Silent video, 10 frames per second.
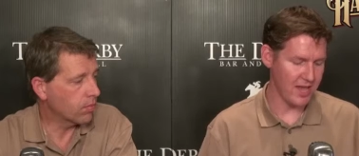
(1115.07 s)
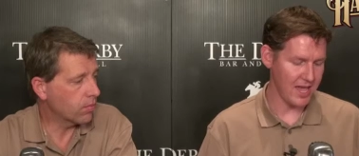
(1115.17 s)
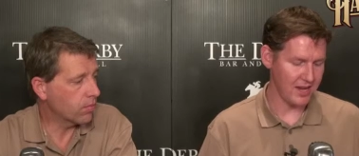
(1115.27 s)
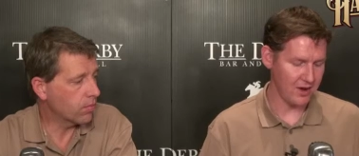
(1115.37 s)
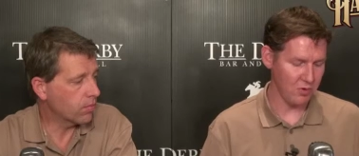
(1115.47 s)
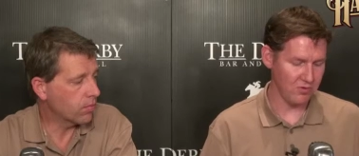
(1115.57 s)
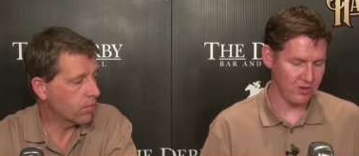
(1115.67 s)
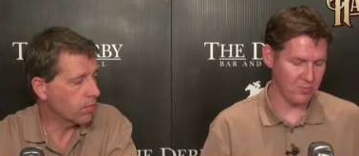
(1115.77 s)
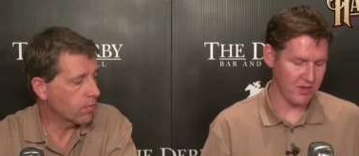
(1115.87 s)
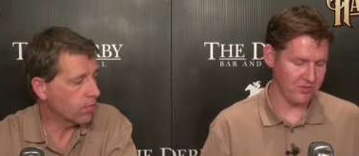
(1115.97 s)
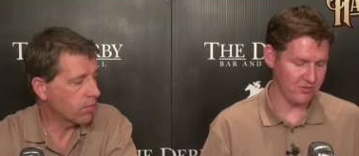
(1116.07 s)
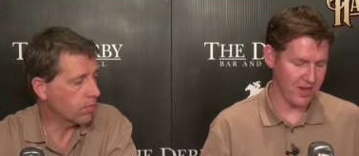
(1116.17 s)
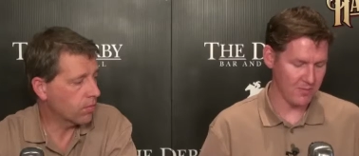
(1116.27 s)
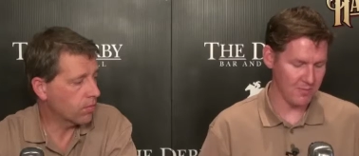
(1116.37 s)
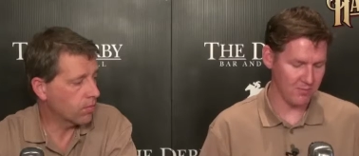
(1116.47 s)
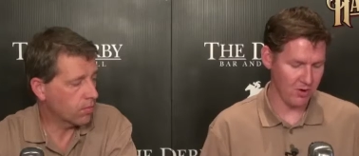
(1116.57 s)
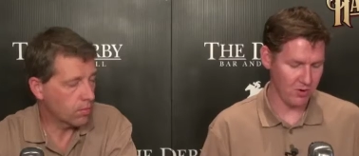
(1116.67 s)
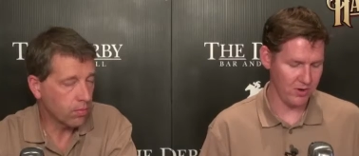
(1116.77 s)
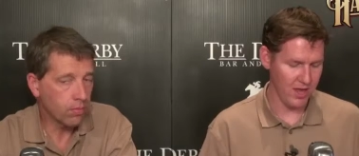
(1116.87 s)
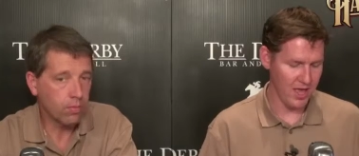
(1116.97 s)
Speaker 1: And uh, horse you just mentioned, Jackman
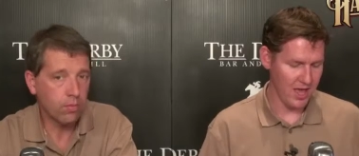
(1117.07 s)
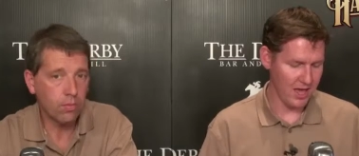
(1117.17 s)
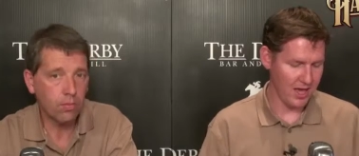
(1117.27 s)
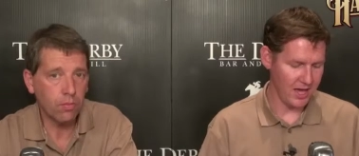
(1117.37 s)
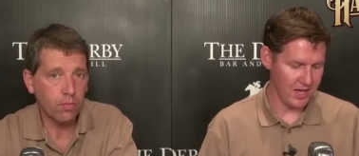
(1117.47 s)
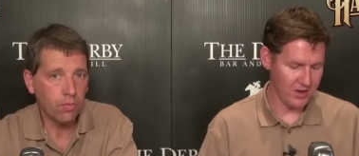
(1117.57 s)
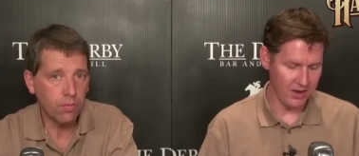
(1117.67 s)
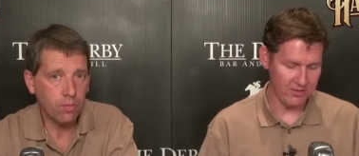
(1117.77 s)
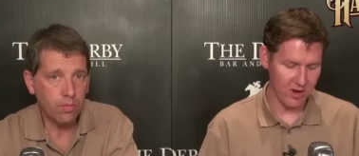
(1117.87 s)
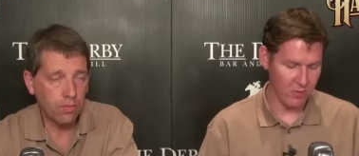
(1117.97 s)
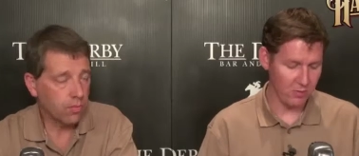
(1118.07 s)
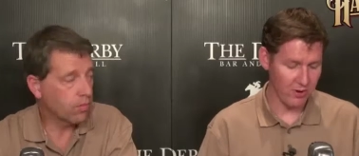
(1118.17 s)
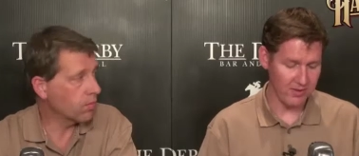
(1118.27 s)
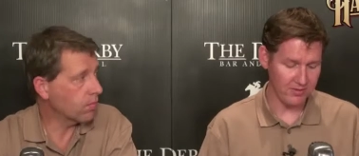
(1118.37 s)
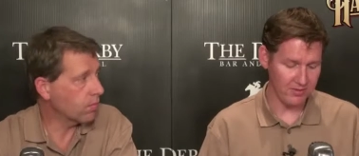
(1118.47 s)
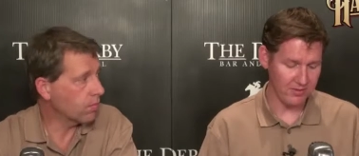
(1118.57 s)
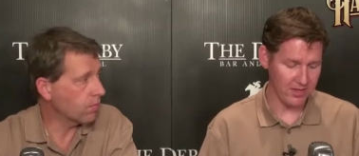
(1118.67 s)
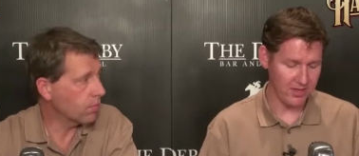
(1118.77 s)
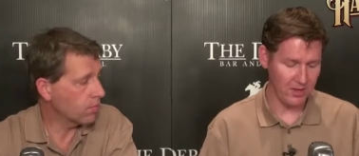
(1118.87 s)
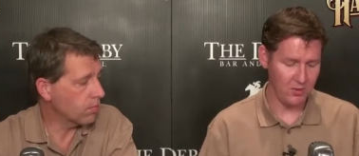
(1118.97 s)
Road. Uh, not a terrible
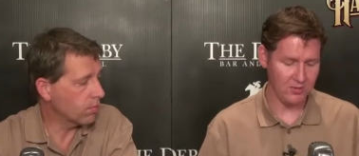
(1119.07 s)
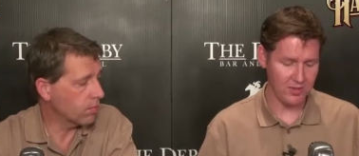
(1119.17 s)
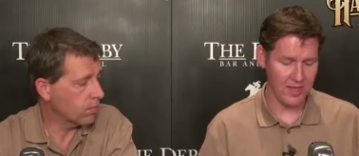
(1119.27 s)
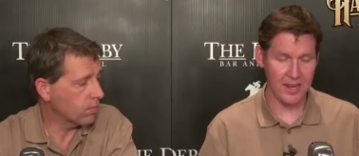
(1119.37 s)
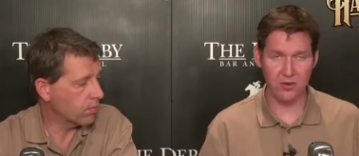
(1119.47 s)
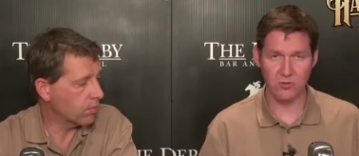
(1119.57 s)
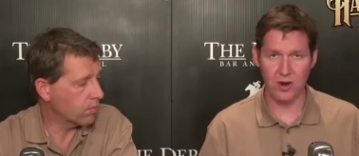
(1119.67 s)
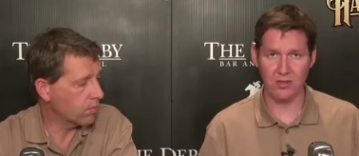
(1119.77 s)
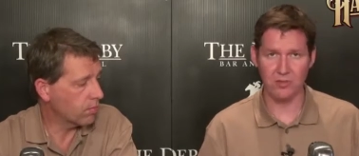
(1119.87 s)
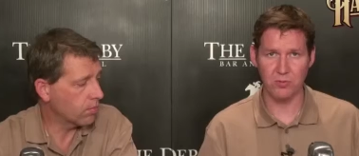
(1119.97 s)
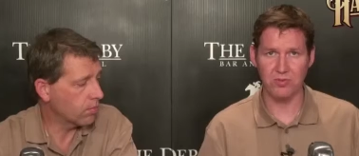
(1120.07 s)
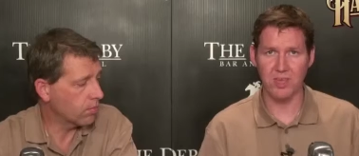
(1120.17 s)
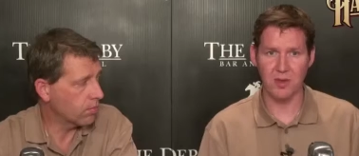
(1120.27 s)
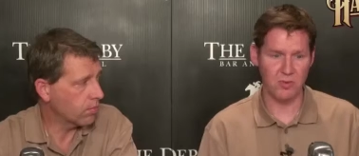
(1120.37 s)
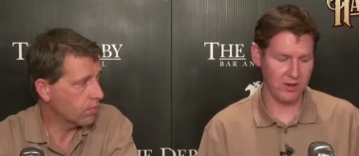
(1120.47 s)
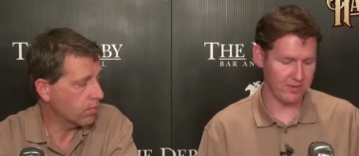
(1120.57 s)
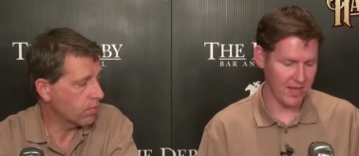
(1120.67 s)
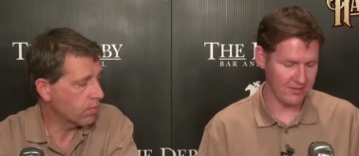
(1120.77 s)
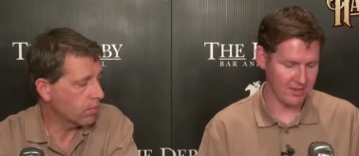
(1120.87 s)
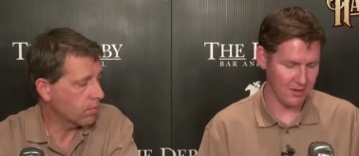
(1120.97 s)
race. He was in that Andrell and Swiss game race
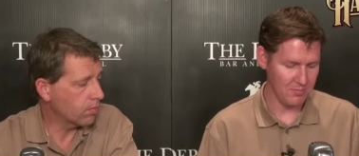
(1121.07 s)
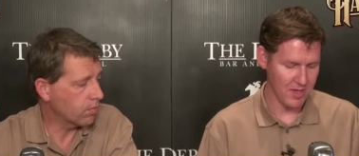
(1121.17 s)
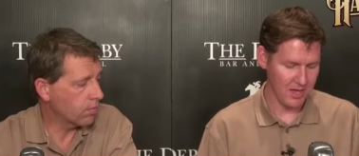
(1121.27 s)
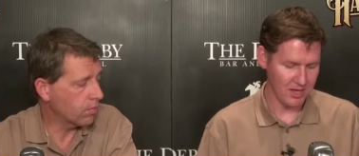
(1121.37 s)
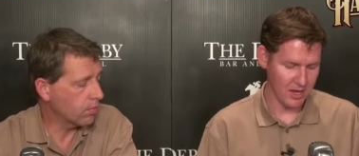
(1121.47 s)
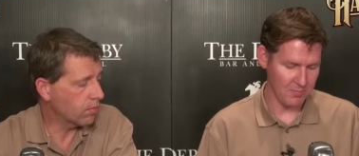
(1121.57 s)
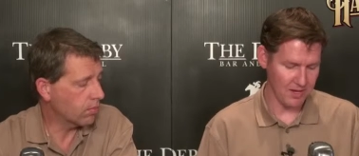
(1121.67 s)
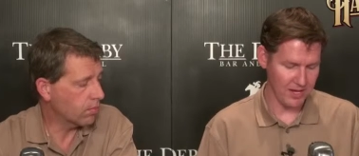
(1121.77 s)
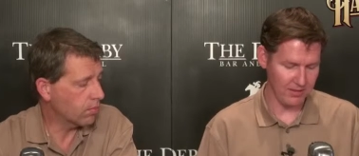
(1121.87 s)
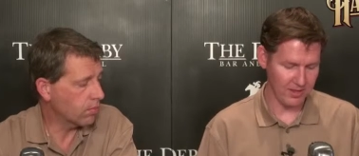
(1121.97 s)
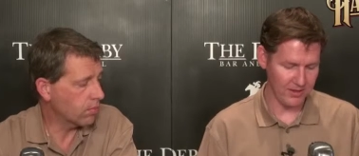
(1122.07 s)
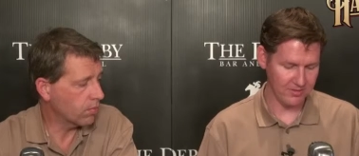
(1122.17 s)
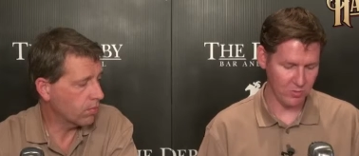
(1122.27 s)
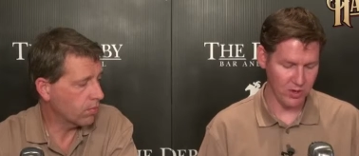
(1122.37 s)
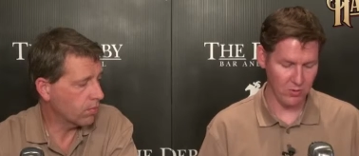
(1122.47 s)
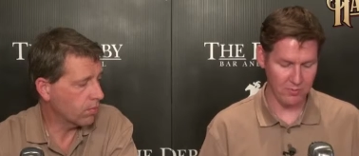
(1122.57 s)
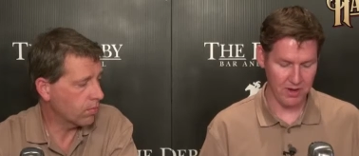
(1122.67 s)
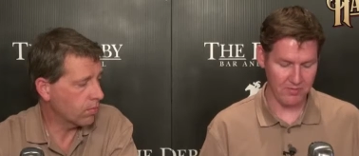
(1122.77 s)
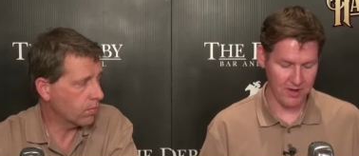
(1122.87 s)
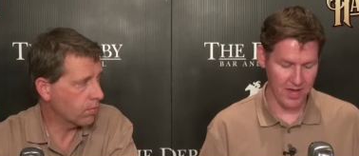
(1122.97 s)
last time. Got beat eight lengths. The winner won
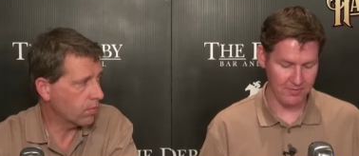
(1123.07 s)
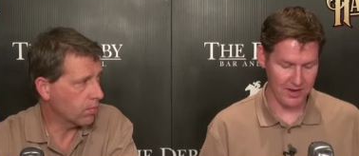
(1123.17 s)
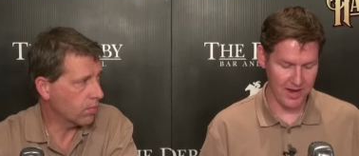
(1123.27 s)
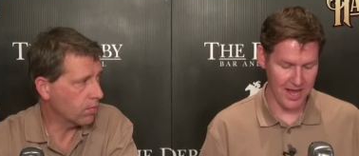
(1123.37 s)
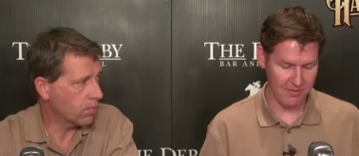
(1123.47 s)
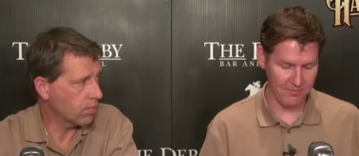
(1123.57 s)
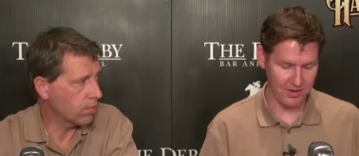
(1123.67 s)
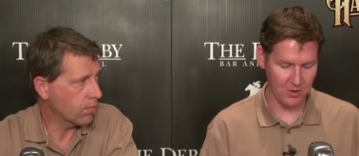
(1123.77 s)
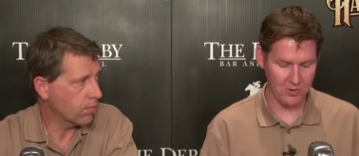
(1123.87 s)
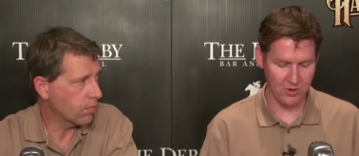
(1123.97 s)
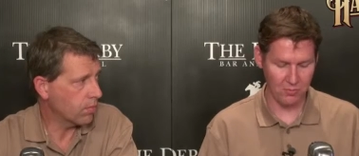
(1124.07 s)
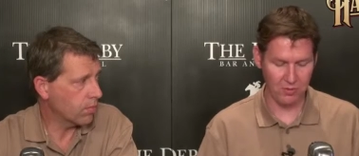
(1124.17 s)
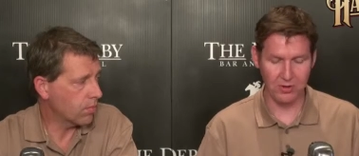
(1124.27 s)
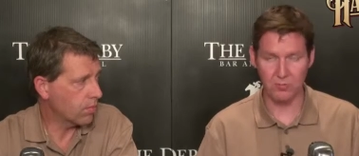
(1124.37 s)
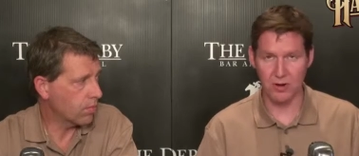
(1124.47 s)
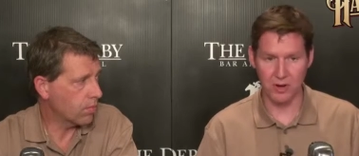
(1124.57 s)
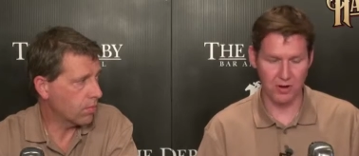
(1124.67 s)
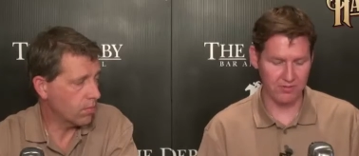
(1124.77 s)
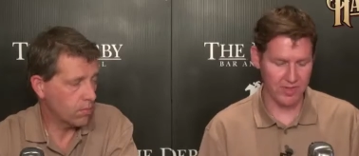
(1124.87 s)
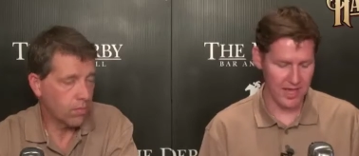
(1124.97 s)
by five and a half, you know, and they were pretty spread
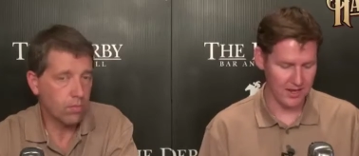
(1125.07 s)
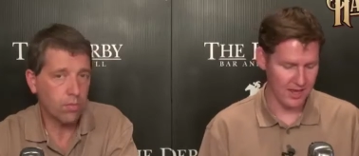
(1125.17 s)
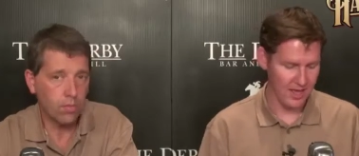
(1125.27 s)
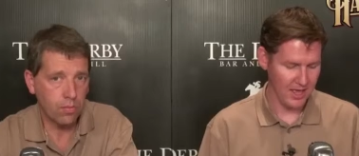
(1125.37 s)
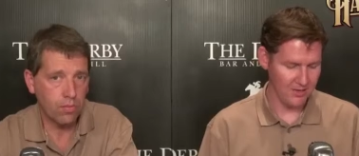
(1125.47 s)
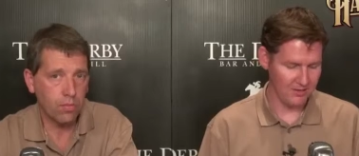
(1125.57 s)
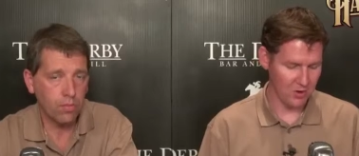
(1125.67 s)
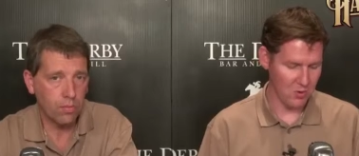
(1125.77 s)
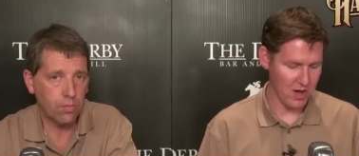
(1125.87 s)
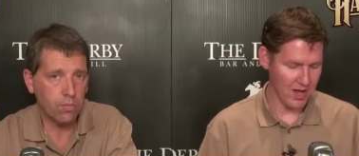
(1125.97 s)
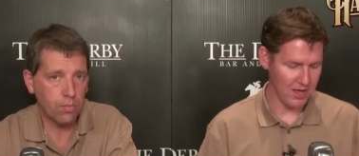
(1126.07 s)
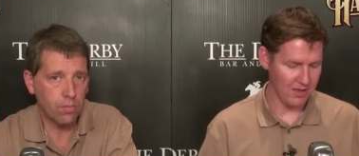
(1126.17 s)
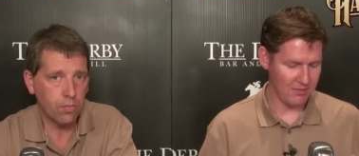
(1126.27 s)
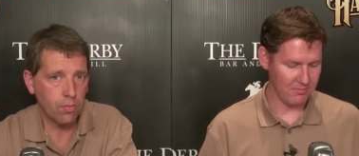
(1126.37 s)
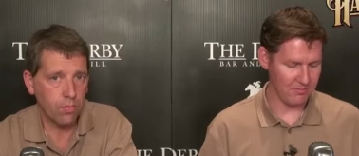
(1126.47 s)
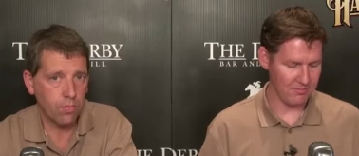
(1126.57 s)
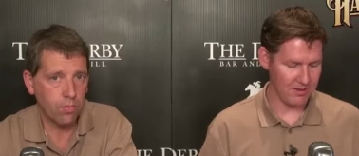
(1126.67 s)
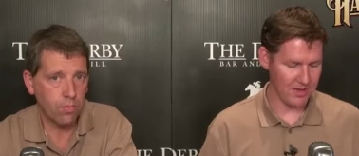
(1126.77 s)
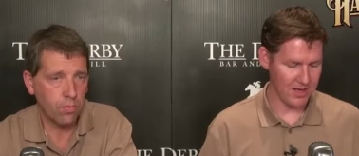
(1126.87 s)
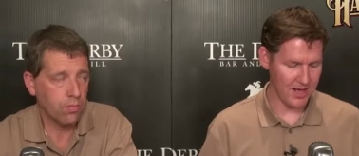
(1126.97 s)
out after that. So uh,
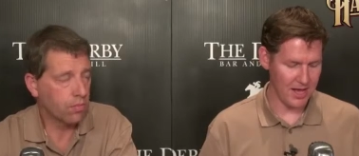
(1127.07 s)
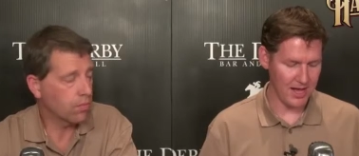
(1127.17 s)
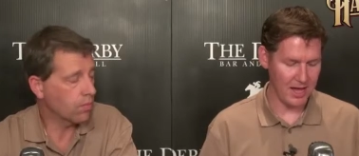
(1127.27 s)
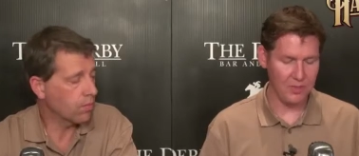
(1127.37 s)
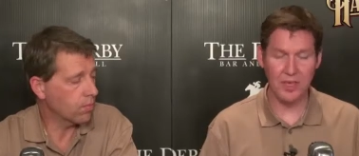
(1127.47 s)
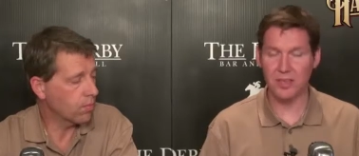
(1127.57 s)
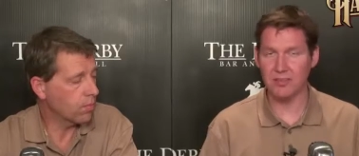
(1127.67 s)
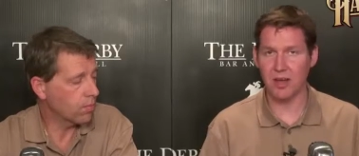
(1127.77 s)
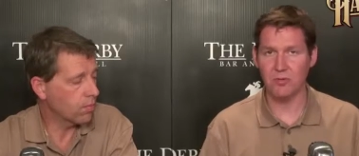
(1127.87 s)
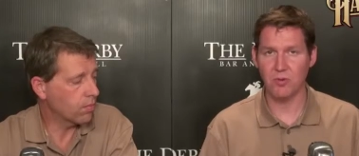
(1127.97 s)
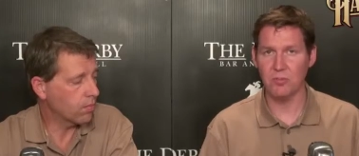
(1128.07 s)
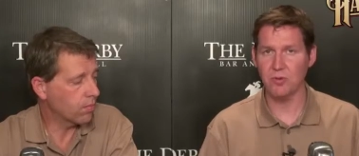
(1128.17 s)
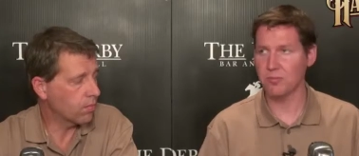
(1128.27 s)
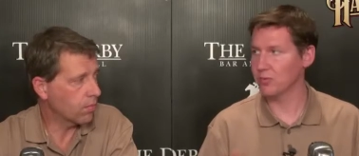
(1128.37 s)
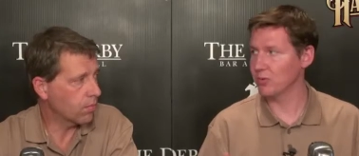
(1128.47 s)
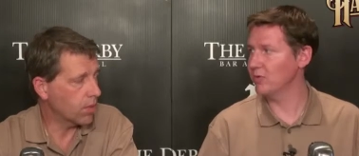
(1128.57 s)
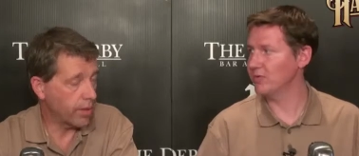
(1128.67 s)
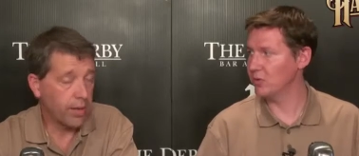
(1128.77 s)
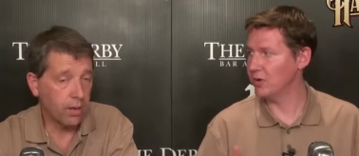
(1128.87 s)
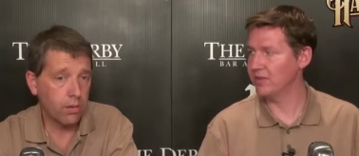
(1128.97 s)
I think he's got room to improve too yeah, in